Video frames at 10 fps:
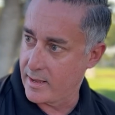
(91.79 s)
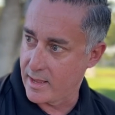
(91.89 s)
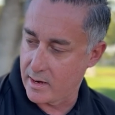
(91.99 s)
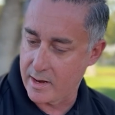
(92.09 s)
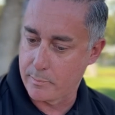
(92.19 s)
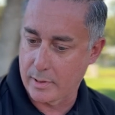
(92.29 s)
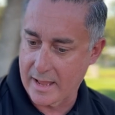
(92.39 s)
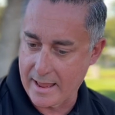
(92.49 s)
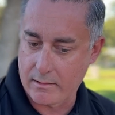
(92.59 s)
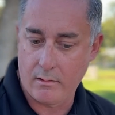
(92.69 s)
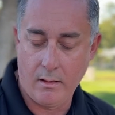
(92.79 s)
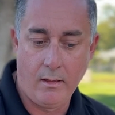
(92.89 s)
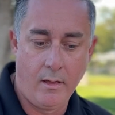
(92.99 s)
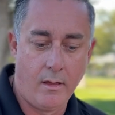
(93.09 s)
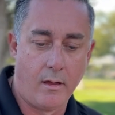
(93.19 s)
and plan,
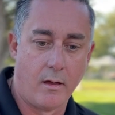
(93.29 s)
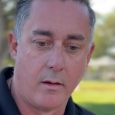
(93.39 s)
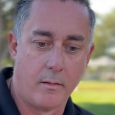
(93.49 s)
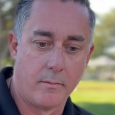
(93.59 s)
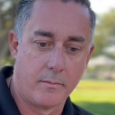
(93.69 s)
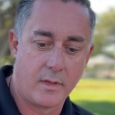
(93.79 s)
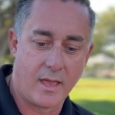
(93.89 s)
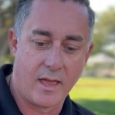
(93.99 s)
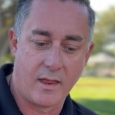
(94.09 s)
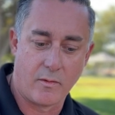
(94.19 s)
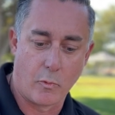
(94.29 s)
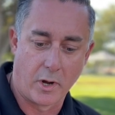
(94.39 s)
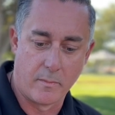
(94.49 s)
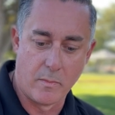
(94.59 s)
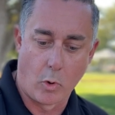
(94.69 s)
and we're going
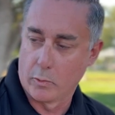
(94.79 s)
to be more